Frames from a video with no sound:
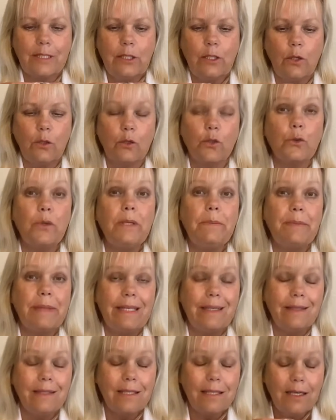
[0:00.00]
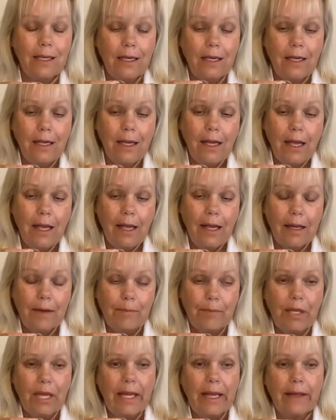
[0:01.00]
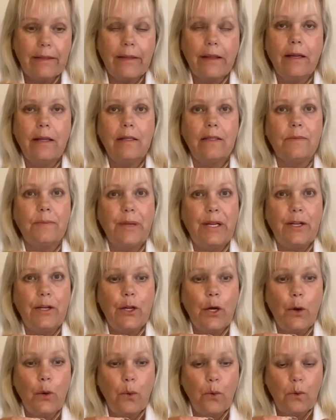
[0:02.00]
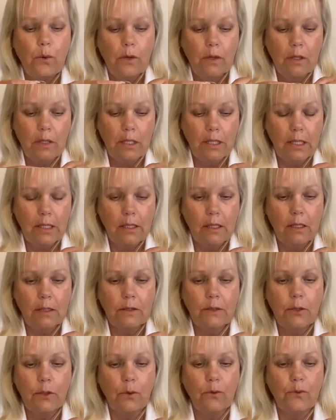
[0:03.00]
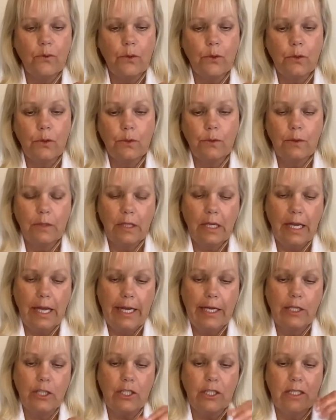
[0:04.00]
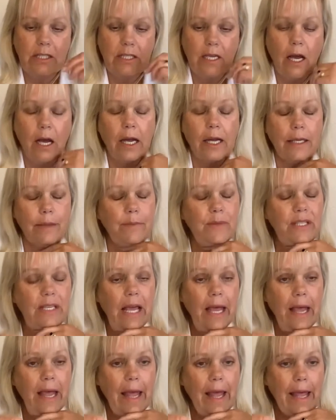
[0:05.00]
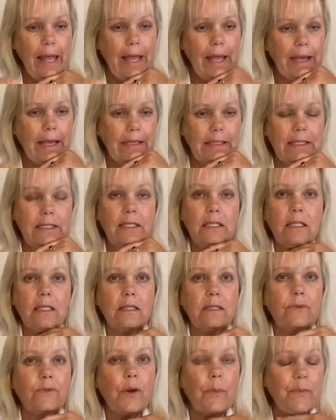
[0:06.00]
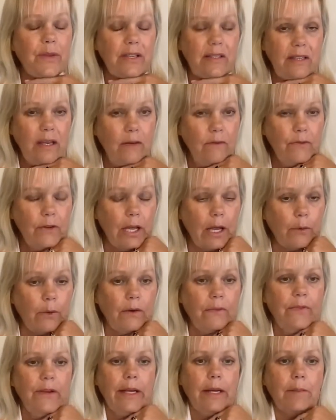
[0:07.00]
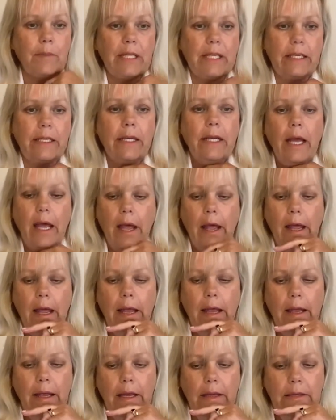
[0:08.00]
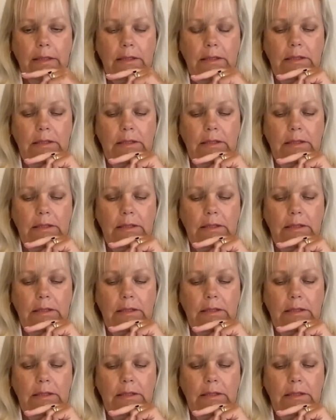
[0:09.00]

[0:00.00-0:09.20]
treatment and plant that has been known, for ancient times. And it is from the sunflower family. And